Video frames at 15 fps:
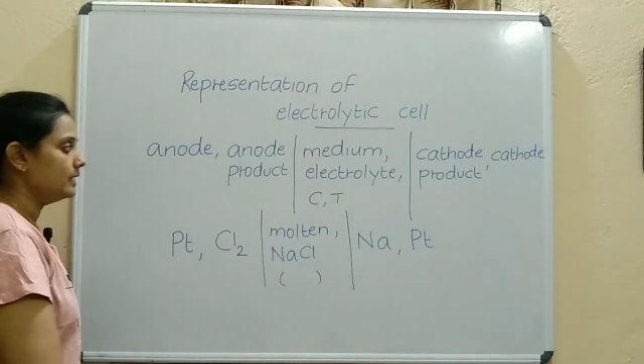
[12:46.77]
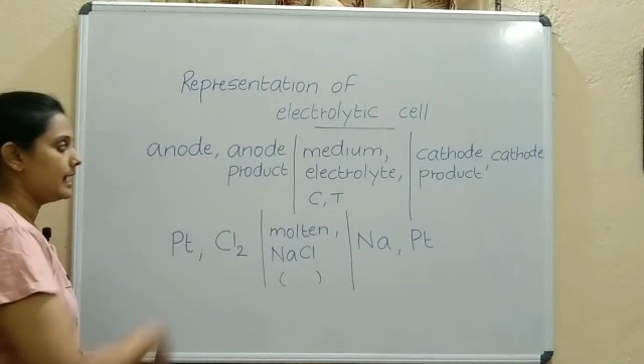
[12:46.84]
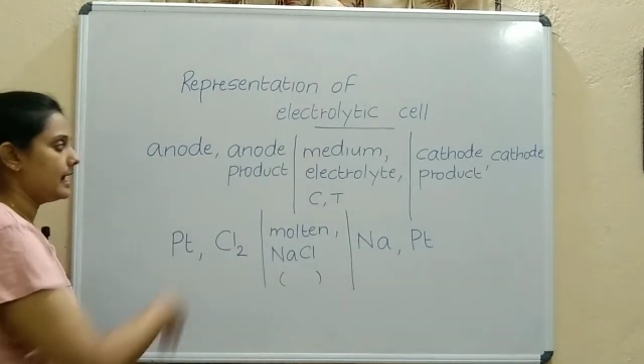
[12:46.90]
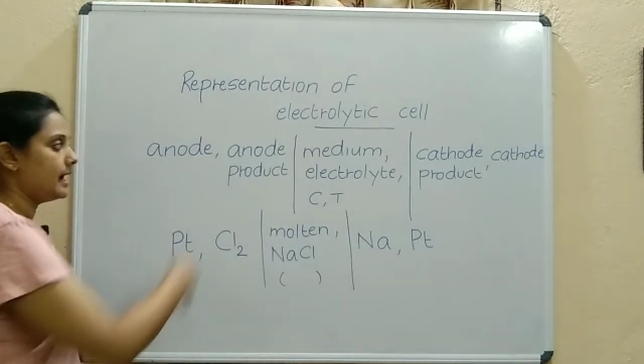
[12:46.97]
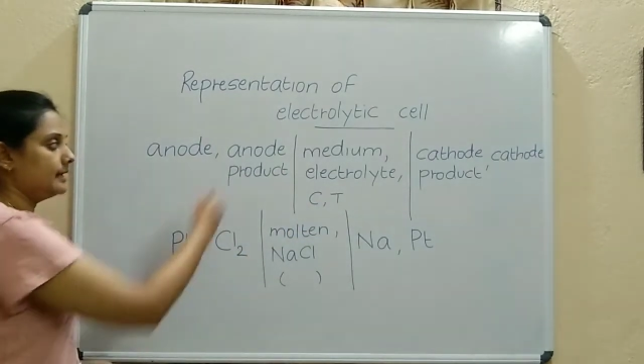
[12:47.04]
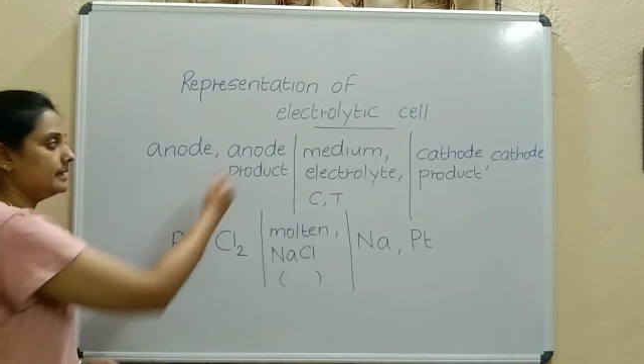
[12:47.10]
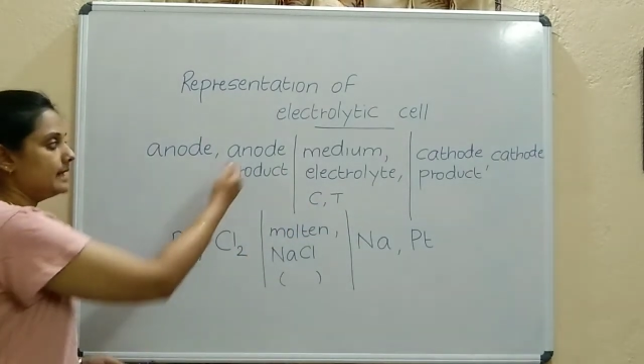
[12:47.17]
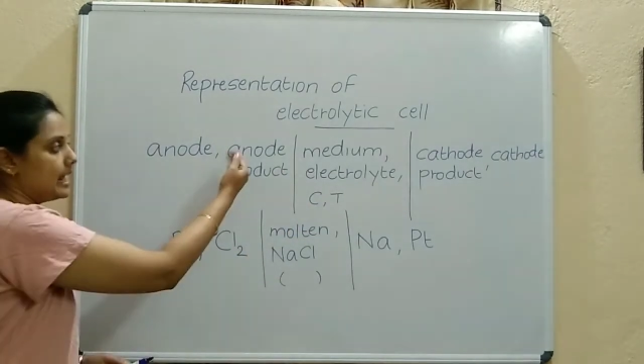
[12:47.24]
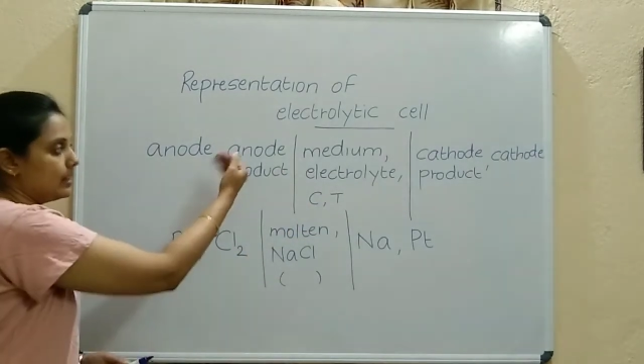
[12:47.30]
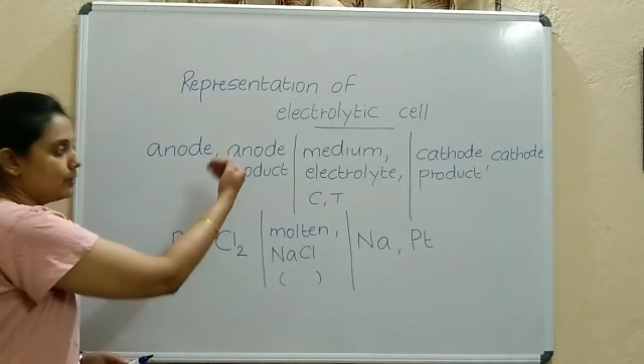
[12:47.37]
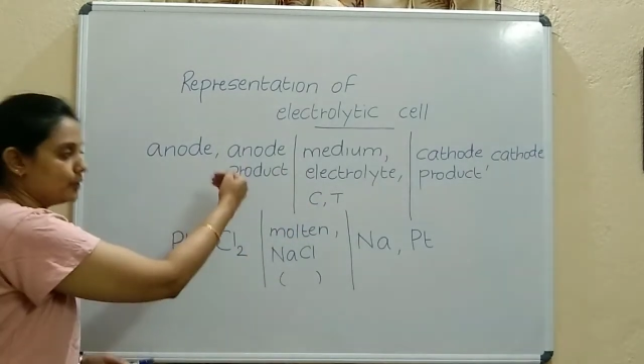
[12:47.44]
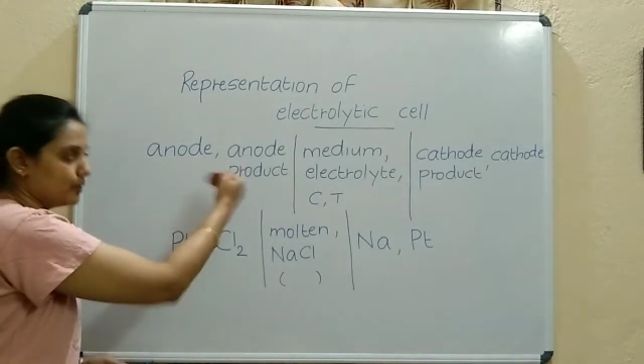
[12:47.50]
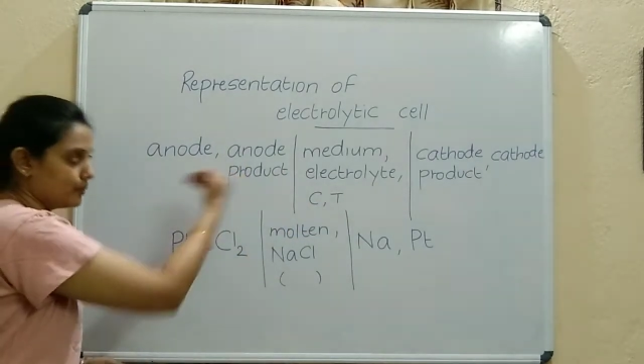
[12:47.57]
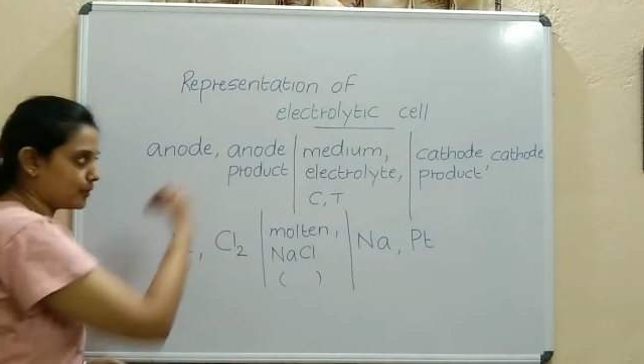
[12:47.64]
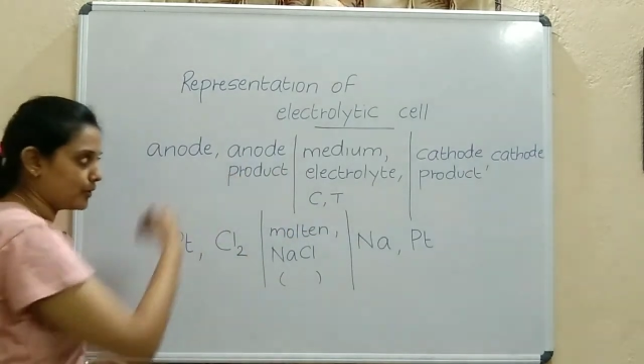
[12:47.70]
and the
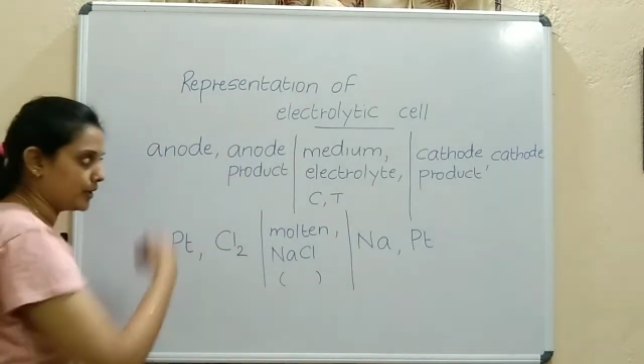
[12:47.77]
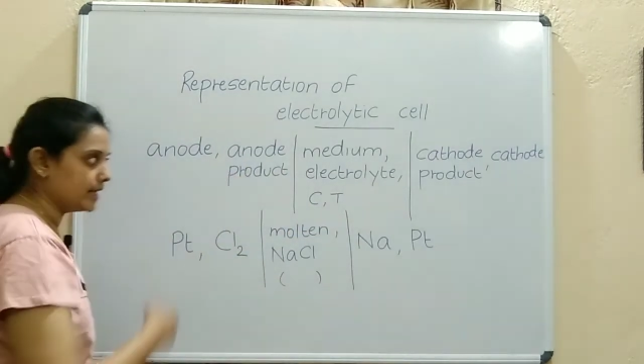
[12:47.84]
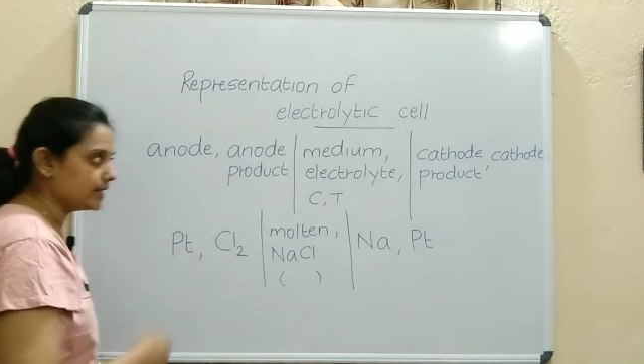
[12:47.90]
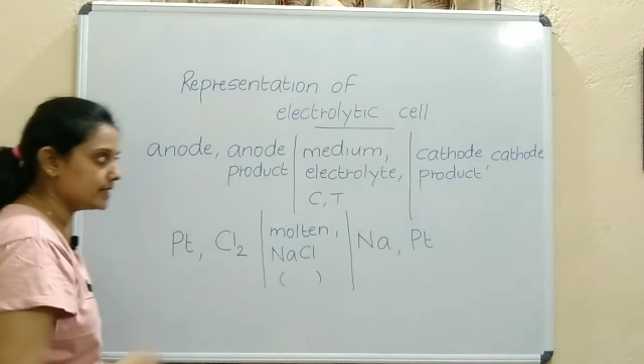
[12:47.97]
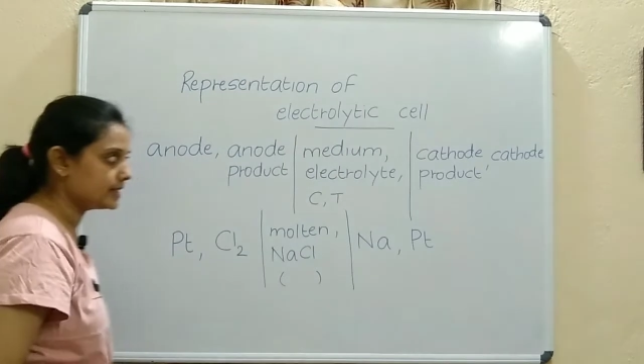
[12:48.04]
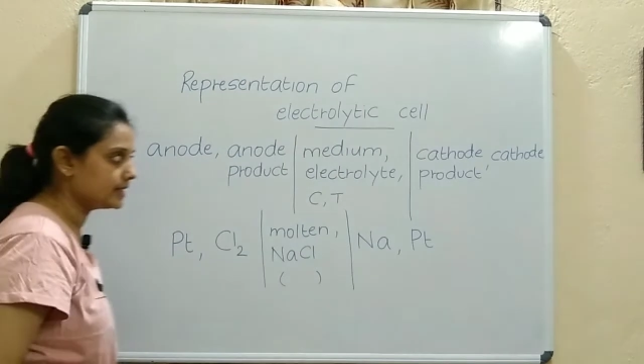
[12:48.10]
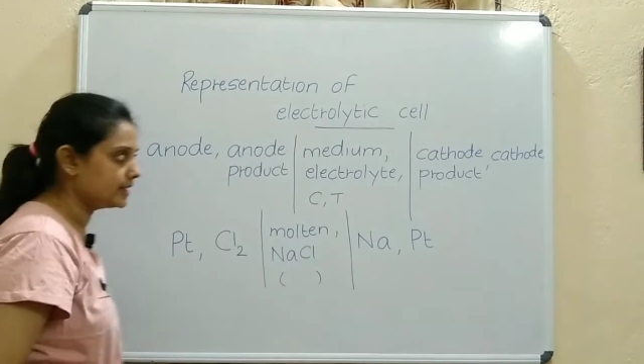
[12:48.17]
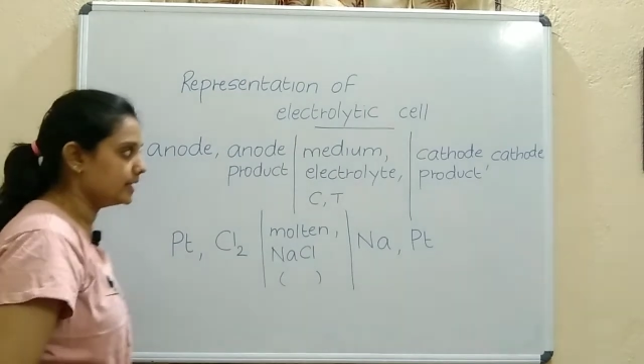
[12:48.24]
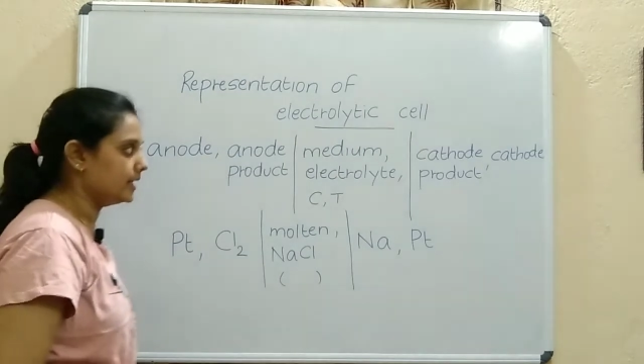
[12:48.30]
anode product.